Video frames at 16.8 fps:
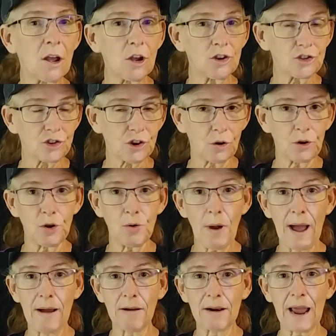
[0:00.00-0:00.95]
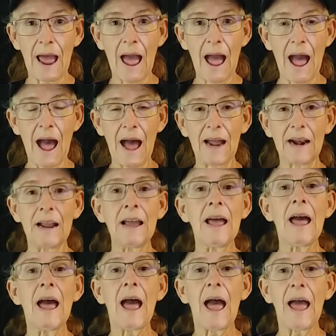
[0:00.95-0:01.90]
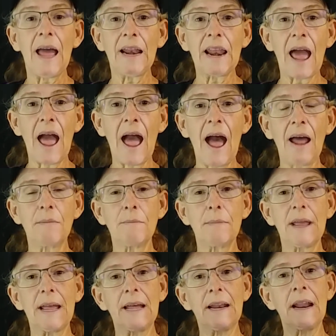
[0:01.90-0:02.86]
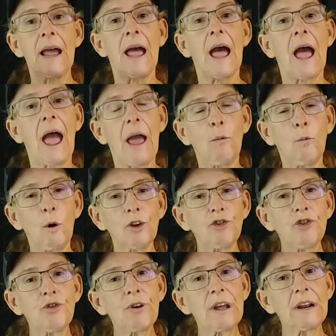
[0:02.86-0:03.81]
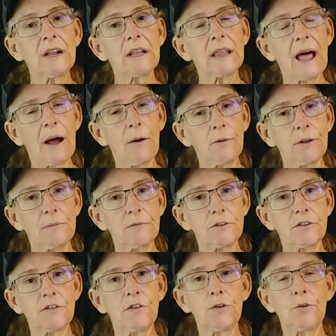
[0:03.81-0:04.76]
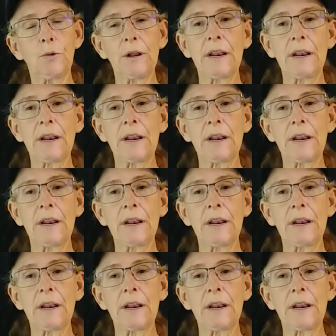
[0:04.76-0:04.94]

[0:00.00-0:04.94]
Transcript: show you how to add an admin and what you can allow them to do.